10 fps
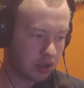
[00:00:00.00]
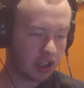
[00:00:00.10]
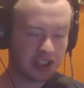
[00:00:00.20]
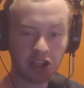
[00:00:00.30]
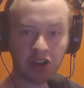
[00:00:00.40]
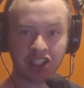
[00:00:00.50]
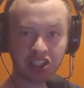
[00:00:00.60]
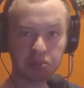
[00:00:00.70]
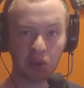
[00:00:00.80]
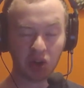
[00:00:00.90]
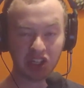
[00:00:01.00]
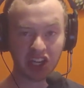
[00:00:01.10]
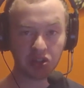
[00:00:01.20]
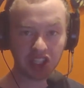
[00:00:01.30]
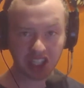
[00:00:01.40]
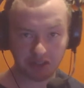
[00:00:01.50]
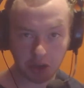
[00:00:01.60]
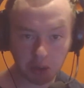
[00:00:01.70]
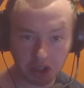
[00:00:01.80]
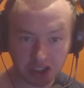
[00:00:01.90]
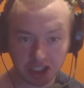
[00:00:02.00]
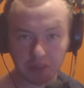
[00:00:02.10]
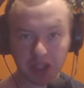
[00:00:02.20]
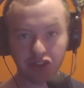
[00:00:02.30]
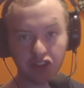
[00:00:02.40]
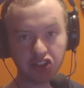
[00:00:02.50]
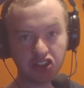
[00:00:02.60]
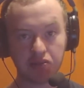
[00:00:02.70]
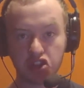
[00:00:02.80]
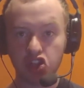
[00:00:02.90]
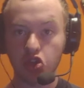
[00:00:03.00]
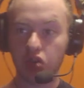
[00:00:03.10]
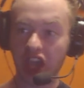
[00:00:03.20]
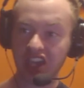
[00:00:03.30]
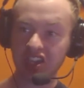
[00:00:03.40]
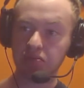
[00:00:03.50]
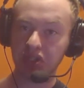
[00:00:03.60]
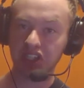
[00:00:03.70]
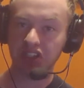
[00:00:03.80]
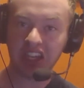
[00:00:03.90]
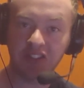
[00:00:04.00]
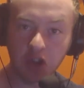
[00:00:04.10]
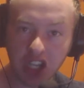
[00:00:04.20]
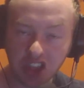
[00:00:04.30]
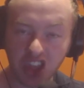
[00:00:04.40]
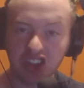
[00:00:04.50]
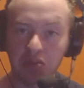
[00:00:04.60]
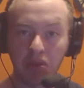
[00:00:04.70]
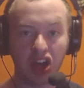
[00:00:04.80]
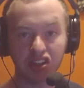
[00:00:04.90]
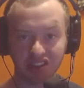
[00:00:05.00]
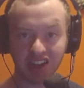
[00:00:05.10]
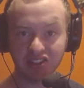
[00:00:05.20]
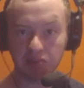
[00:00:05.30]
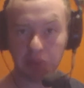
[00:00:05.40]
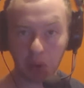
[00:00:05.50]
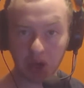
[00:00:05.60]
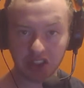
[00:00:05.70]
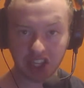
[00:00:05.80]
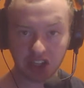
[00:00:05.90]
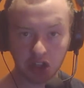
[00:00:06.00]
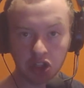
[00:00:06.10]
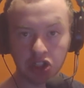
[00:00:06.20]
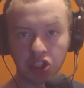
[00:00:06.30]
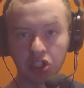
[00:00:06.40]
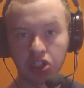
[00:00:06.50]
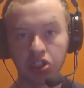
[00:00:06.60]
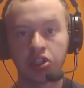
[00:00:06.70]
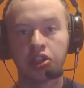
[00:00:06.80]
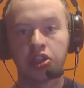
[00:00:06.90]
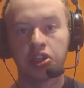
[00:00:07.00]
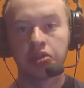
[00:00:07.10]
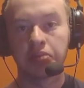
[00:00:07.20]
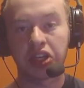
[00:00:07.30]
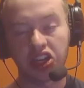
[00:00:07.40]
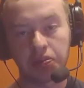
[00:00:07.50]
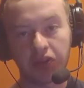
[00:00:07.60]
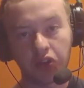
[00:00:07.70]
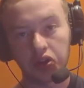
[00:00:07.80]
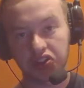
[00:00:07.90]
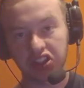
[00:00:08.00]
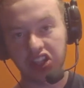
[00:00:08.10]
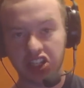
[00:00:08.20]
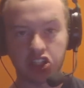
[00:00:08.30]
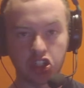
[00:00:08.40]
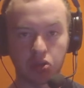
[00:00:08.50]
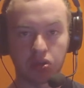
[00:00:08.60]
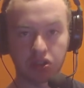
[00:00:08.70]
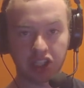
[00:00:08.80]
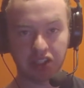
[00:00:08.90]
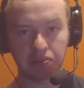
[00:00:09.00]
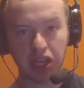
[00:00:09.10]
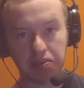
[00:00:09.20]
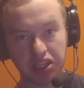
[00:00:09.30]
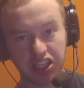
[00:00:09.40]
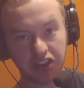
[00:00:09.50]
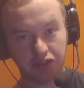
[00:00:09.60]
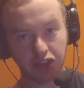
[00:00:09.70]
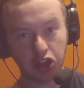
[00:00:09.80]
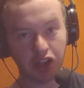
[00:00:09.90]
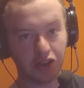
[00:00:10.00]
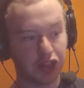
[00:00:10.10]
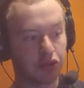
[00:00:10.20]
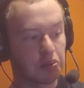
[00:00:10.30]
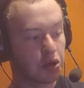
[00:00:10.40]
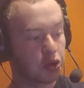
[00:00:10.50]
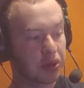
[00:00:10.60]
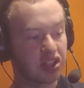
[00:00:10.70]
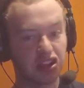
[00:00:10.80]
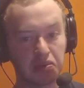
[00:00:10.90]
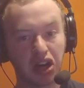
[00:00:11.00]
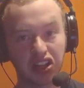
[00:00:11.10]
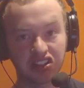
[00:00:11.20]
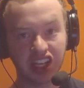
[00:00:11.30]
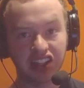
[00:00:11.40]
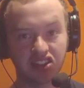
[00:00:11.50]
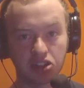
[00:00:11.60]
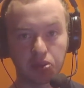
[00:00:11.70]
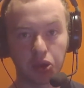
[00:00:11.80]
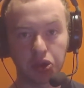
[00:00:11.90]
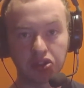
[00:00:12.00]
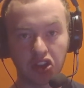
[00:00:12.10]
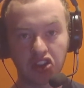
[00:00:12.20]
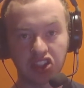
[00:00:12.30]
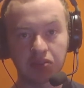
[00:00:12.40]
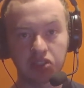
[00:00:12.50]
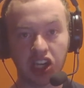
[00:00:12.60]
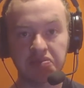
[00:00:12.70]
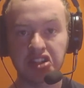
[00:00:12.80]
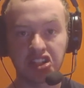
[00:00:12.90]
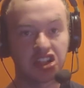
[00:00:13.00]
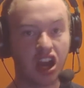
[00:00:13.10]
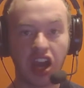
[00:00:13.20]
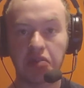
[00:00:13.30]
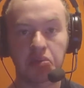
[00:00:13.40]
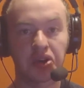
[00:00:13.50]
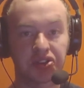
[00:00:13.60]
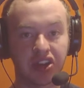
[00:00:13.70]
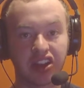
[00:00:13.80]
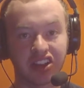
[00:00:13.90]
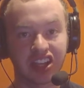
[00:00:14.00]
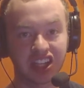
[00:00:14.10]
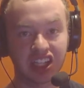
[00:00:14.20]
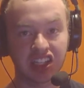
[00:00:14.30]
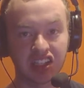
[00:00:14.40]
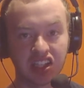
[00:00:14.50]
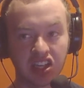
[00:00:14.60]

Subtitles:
Also, I should point out that if you wanted to combine the first option, you can, but if you hit that demonetizing point, that could become, of course, an issue. Like maybe if they were both being demonetized and they're both using it at the same time, you're not most likely going to get